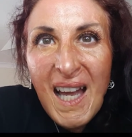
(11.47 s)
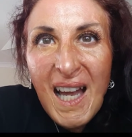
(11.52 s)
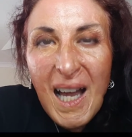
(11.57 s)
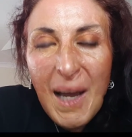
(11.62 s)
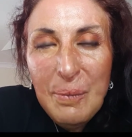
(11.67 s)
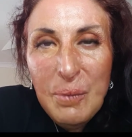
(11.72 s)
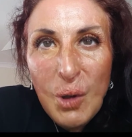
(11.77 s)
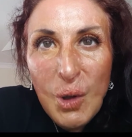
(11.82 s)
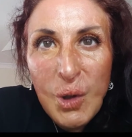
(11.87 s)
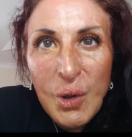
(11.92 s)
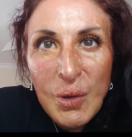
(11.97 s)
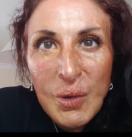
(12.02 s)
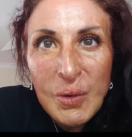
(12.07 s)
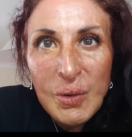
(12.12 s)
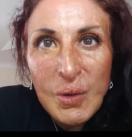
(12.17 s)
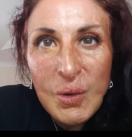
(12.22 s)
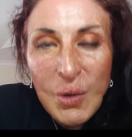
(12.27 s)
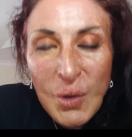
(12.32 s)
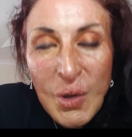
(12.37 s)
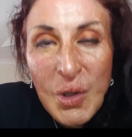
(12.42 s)
I'm going
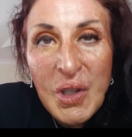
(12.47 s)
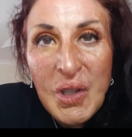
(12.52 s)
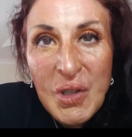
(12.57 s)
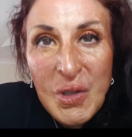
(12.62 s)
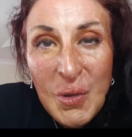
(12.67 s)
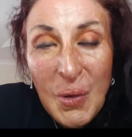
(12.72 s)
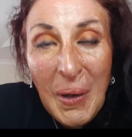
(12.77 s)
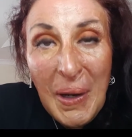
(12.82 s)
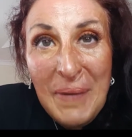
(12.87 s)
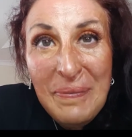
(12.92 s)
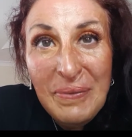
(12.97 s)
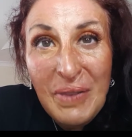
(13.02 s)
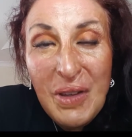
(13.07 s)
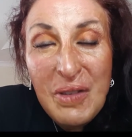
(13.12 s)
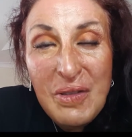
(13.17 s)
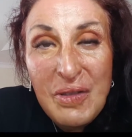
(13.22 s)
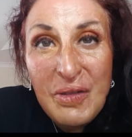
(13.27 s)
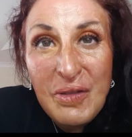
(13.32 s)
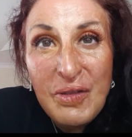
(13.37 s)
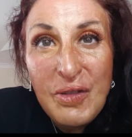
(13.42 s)
to
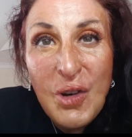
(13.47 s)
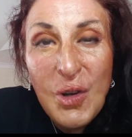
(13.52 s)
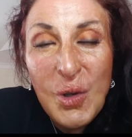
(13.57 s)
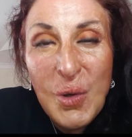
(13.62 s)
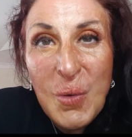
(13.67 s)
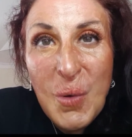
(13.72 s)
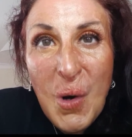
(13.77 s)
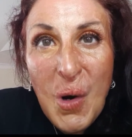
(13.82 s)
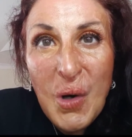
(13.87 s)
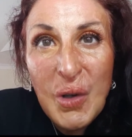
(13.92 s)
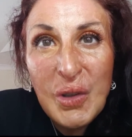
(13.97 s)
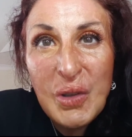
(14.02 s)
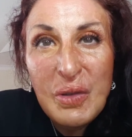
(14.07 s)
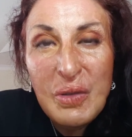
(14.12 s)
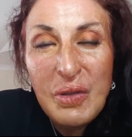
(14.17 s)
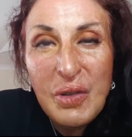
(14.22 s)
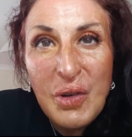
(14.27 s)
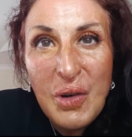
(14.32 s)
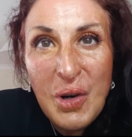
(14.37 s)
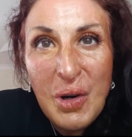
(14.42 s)
follow on
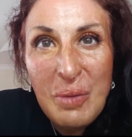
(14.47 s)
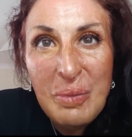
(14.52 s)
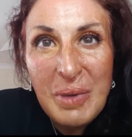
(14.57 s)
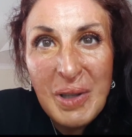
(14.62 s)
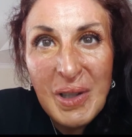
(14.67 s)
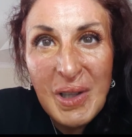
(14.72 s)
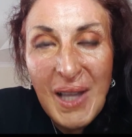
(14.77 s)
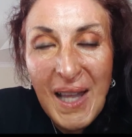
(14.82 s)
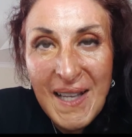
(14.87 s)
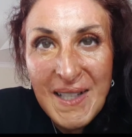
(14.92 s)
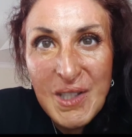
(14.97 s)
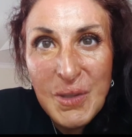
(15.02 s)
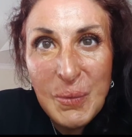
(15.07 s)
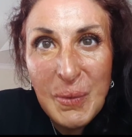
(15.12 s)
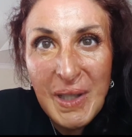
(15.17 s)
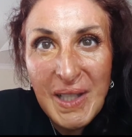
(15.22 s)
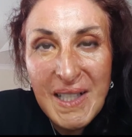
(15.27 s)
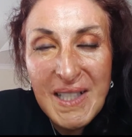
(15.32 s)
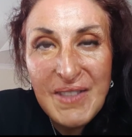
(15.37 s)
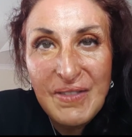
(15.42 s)
from last
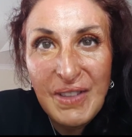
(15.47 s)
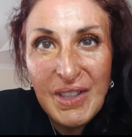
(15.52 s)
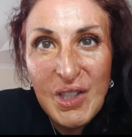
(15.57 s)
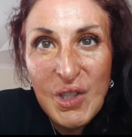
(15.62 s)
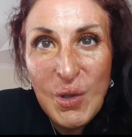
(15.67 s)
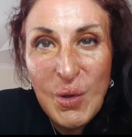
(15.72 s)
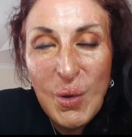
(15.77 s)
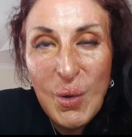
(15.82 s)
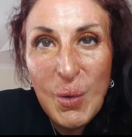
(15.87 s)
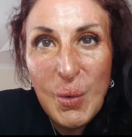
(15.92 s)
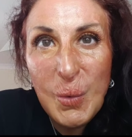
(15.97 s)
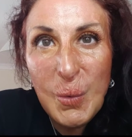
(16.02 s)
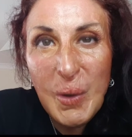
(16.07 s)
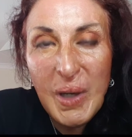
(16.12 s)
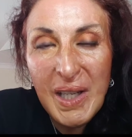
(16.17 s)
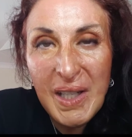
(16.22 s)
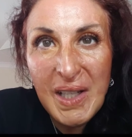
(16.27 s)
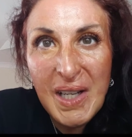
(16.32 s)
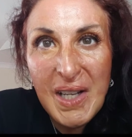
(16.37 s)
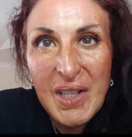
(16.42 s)
week's video
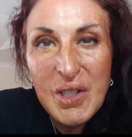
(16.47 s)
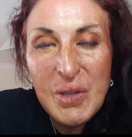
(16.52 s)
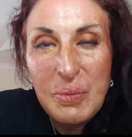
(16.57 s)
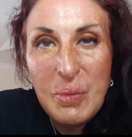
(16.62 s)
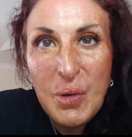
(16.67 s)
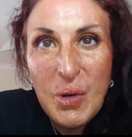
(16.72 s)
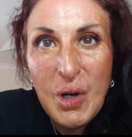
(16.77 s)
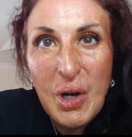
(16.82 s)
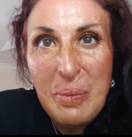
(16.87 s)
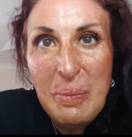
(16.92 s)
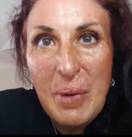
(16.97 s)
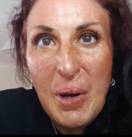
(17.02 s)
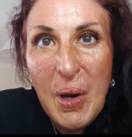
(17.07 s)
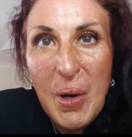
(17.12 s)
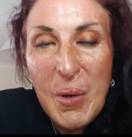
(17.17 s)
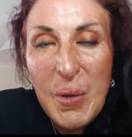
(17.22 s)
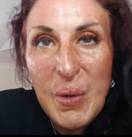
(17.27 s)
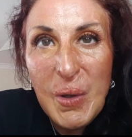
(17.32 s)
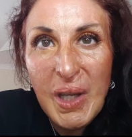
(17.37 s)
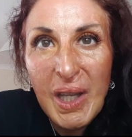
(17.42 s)
where I spoke
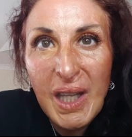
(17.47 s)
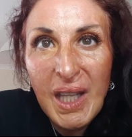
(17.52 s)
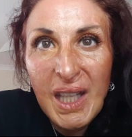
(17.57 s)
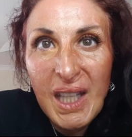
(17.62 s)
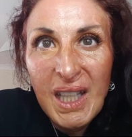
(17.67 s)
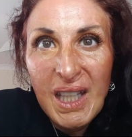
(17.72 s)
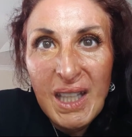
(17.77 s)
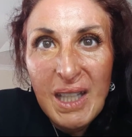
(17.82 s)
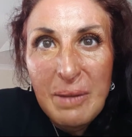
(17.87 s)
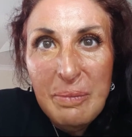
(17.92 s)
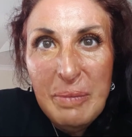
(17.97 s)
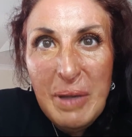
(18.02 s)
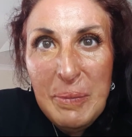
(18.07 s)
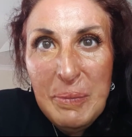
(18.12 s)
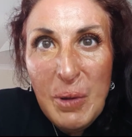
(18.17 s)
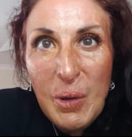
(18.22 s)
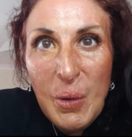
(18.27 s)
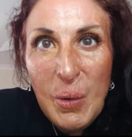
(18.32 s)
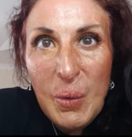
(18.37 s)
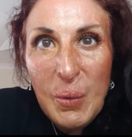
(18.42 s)
about
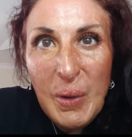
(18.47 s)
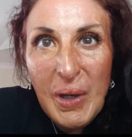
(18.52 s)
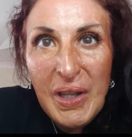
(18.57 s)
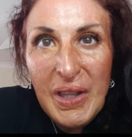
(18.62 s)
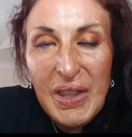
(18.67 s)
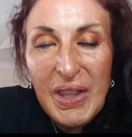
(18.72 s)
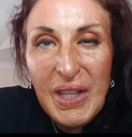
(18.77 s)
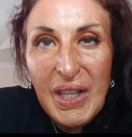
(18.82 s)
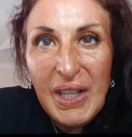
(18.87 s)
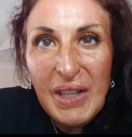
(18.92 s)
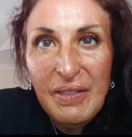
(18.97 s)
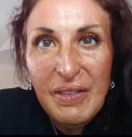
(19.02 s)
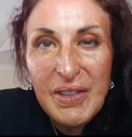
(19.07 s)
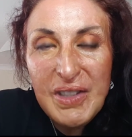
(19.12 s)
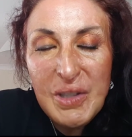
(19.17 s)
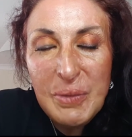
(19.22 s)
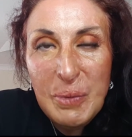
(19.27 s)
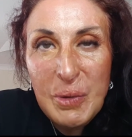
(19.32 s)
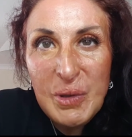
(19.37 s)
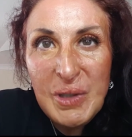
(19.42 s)
people with a
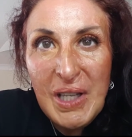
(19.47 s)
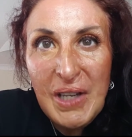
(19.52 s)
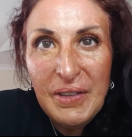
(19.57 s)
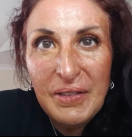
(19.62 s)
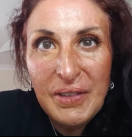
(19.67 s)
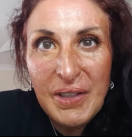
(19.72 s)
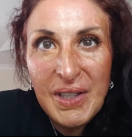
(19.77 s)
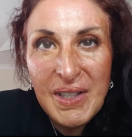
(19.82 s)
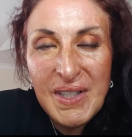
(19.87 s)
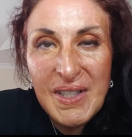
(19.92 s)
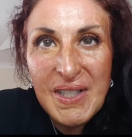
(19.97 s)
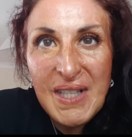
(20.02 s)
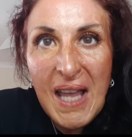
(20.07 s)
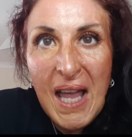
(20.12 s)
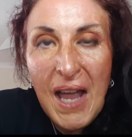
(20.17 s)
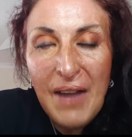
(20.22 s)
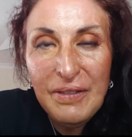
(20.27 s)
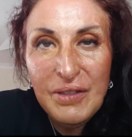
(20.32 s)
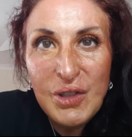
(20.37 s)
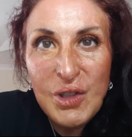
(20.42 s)
visible difference
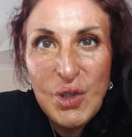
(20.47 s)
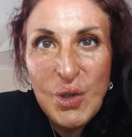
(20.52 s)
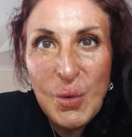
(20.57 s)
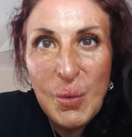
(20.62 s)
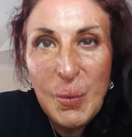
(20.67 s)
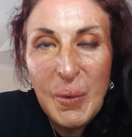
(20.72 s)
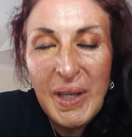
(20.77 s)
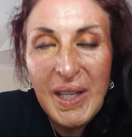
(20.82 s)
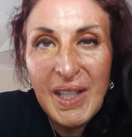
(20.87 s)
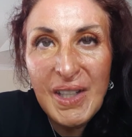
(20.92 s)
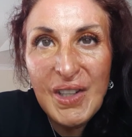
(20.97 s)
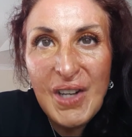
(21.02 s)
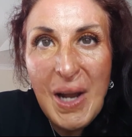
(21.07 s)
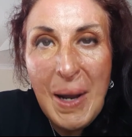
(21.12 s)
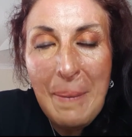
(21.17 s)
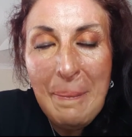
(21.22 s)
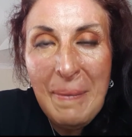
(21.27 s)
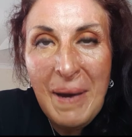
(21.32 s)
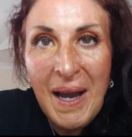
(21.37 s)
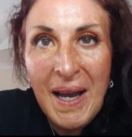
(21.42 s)
having to wear
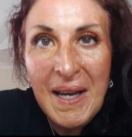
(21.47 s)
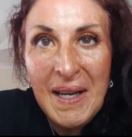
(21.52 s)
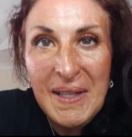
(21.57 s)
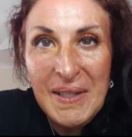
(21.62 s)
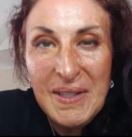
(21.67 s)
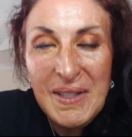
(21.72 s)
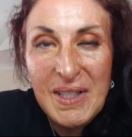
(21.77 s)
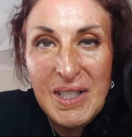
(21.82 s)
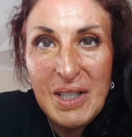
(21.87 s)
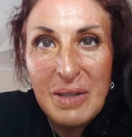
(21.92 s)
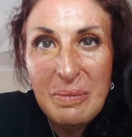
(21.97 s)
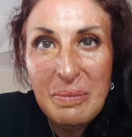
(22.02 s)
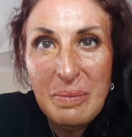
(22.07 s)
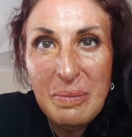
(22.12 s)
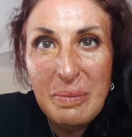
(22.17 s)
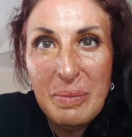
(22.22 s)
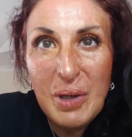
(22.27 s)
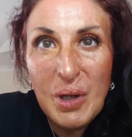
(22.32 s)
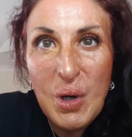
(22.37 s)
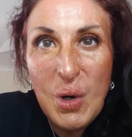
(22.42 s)
a mask
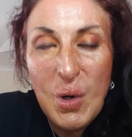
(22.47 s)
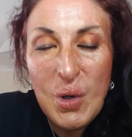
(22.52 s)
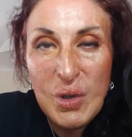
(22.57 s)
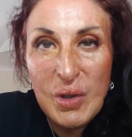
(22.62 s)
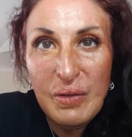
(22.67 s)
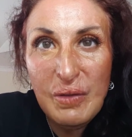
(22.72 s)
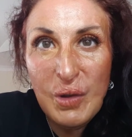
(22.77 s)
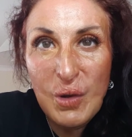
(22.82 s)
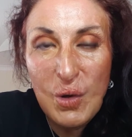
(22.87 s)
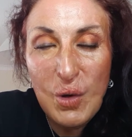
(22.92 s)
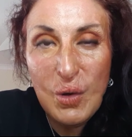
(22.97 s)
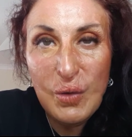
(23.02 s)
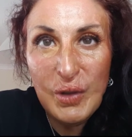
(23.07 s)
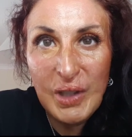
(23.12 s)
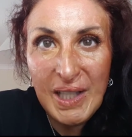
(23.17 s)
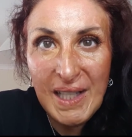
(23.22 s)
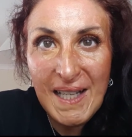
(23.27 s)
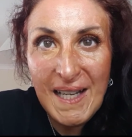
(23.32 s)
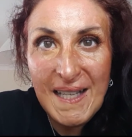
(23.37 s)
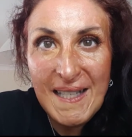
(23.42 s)
because of the
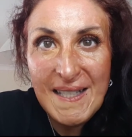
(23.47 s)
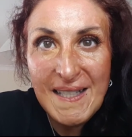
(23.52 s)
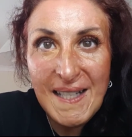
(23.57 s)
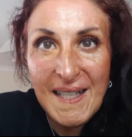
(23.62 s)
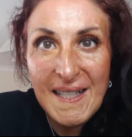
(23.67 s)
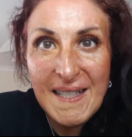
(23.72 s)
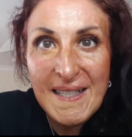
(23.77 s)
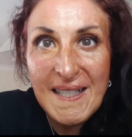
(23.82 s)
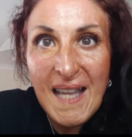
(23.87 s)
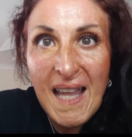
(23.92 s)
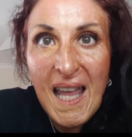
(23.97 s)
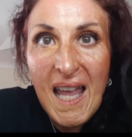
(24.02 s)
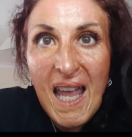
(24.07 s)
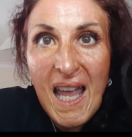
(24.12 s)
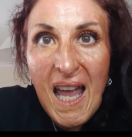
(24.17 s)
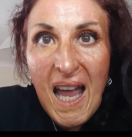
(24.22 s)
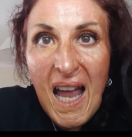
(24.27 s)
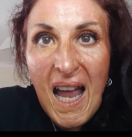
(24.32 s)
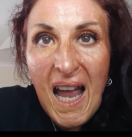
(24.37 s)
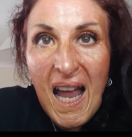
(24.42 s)
COVID crisis
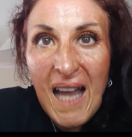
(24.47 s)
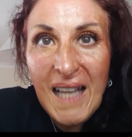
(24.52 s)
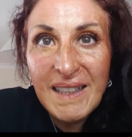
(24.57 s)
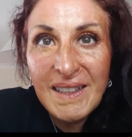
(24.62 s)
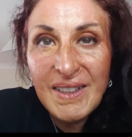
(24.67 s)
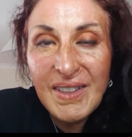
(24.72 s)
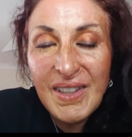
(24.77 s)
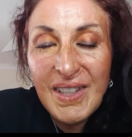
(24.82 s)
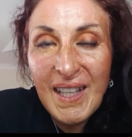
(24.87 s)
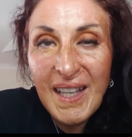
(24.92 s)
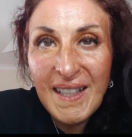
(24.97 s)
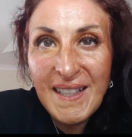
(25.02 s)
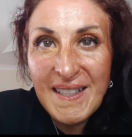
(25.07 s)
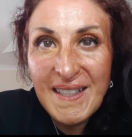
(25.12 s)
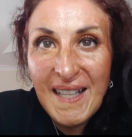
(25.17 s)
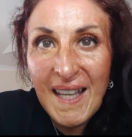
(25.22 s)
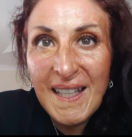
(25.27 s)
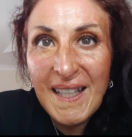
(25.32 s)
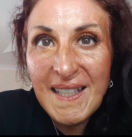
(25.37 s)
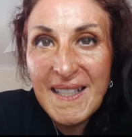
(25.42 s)
and the
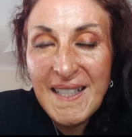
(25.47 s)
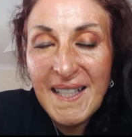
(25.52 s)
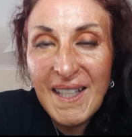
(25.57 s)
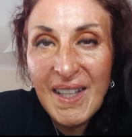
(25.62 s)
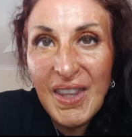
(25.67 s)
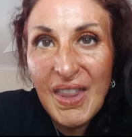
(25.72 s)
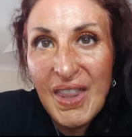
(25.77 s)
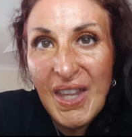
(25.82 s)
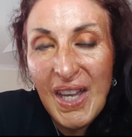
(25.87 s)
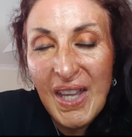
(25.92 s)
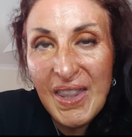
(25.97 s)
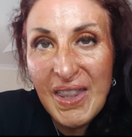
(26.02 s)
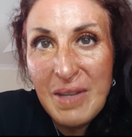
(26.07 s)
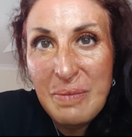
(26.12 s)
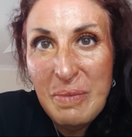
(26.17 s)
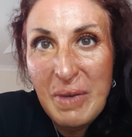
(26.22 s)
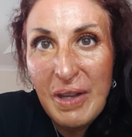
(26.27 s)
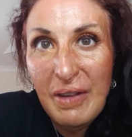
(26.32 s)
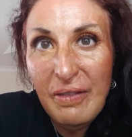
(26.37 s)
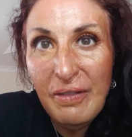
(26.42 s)
anxiety that they
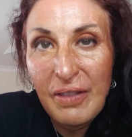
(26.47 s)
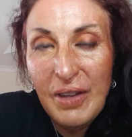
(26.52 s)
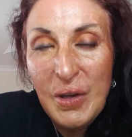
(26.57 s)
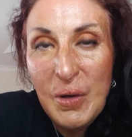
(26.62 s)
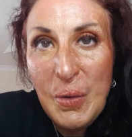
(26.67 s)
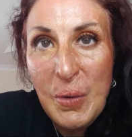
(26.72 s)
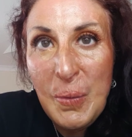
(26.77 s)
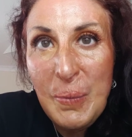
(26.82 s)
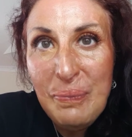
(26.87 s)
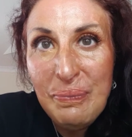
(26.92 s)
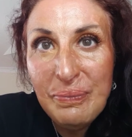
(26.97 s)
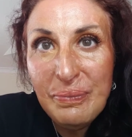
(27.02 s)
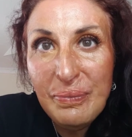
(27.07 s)
may feel